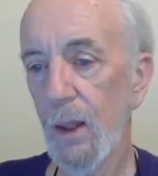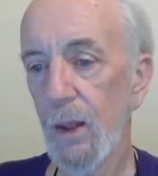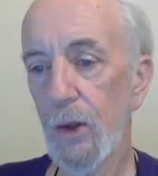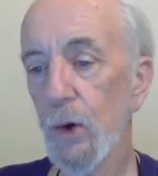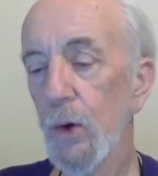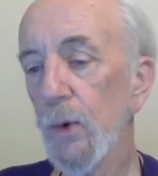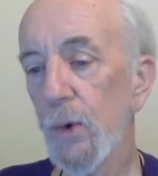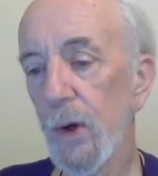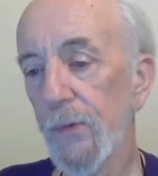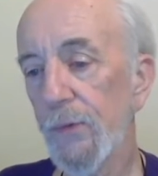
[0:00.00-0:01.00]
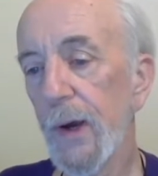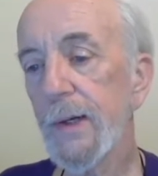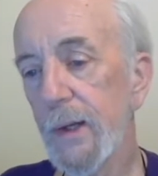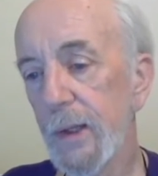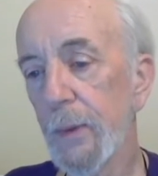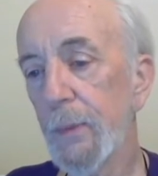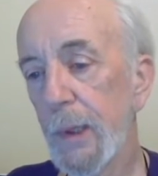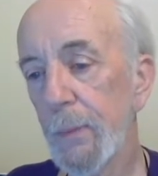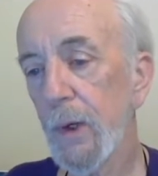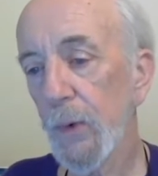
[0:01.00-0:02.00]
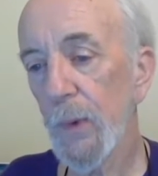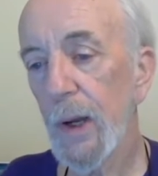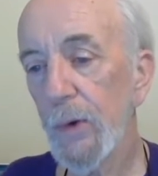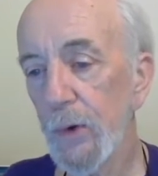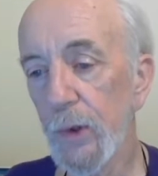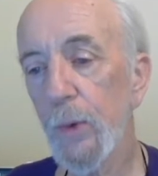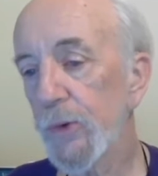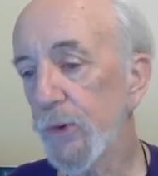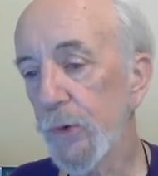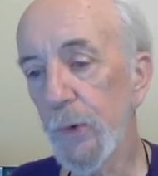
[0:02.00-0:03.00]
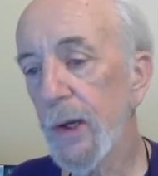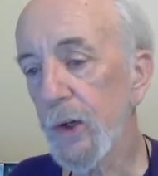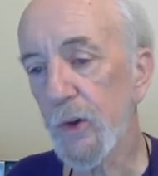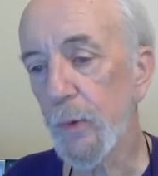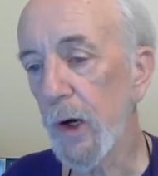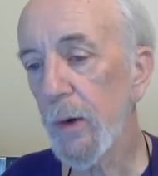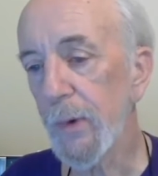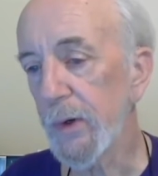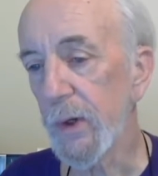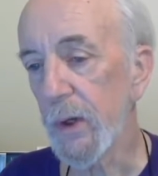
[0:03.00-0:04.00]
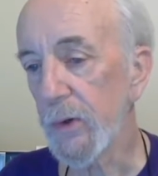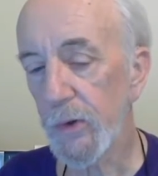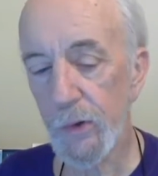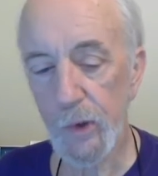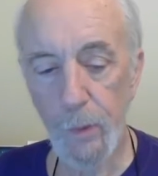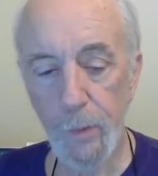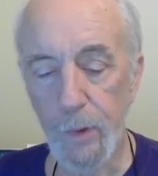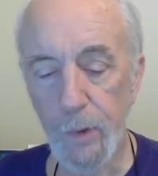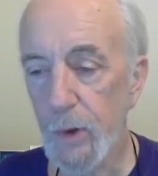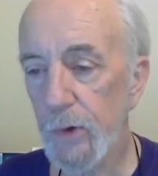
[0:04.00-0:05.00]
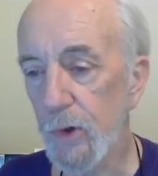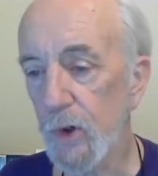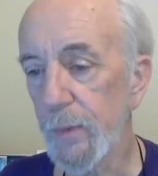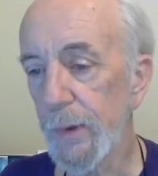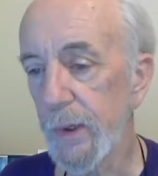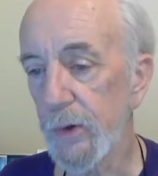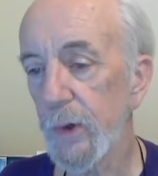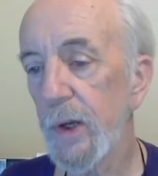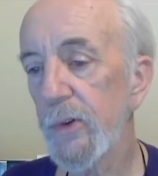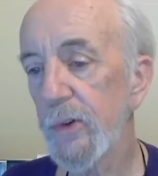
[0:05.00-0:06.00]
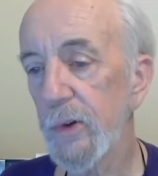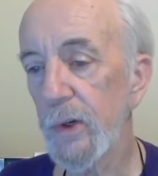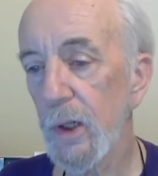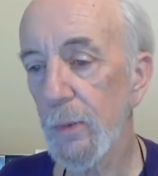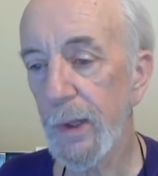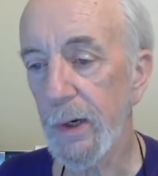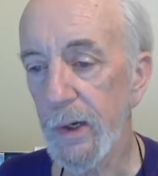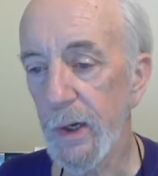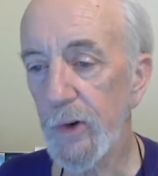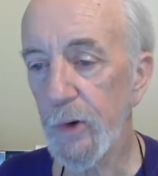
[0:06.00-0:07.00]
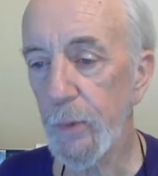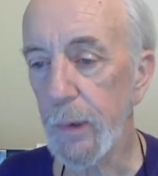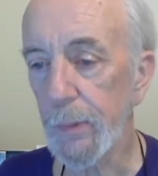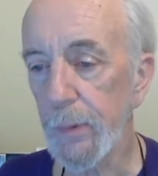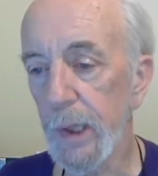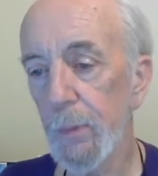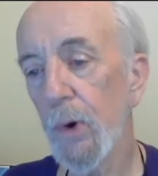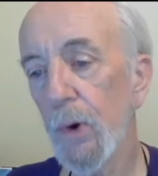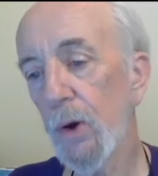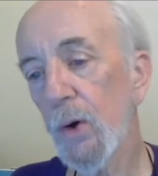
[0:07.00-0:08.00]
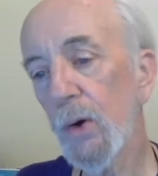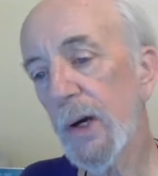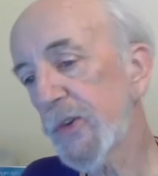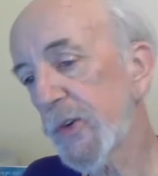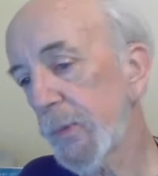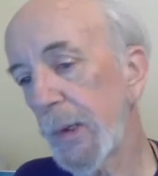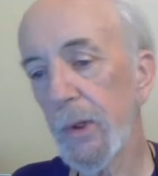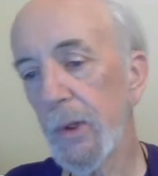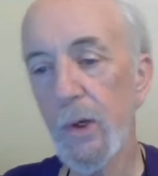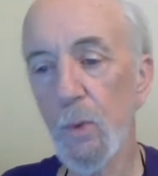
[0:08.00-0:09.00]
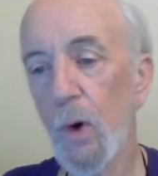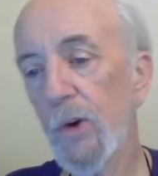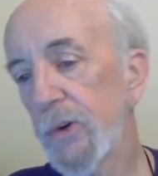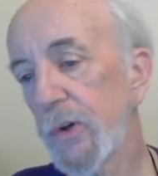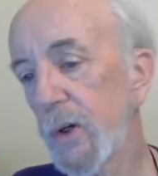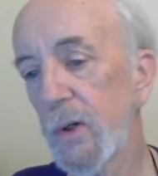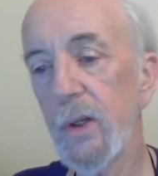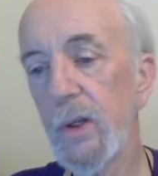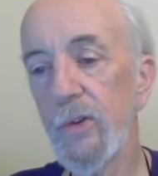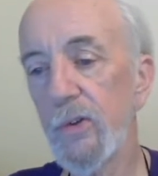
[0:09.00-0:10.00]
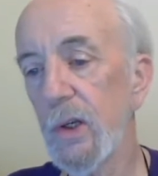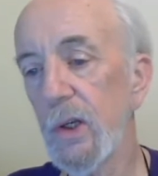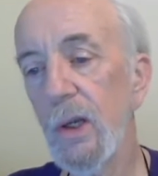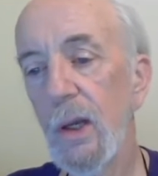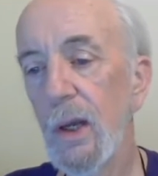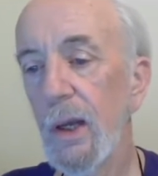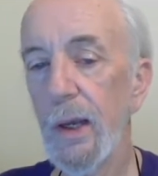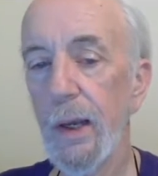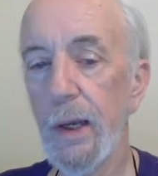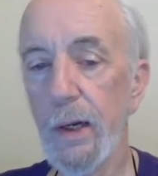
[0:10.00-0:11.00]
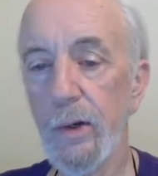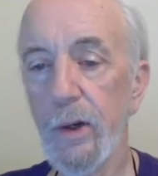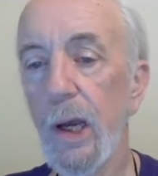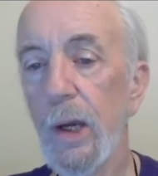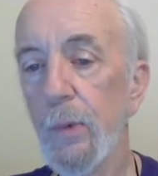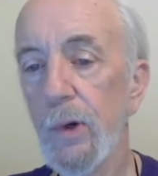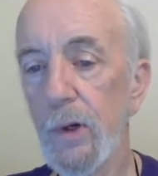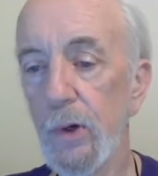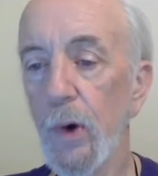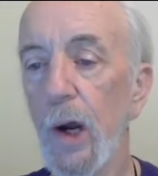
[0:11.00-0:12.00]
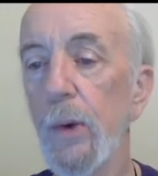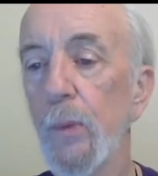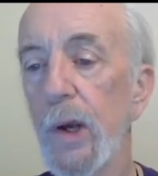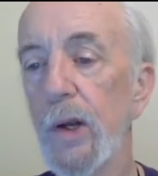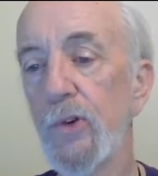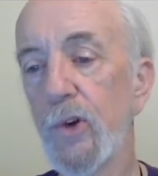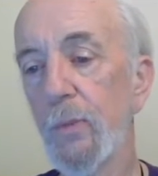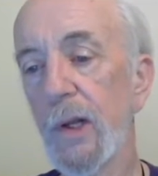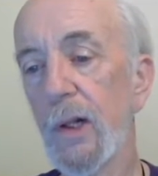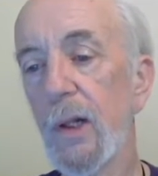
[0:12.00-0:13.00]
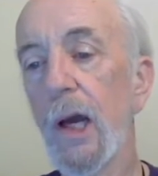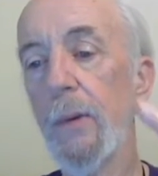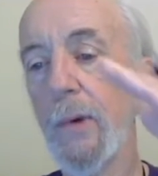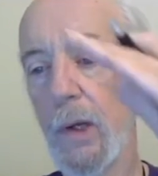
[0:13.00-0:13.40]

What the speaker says: you're affecting the people around you. There was a great experiment done just a couple of years ago by the Transcendental Meditation people. They brought all kinds of people into Washington, D.C. at a time when the crime rate should be climbing. It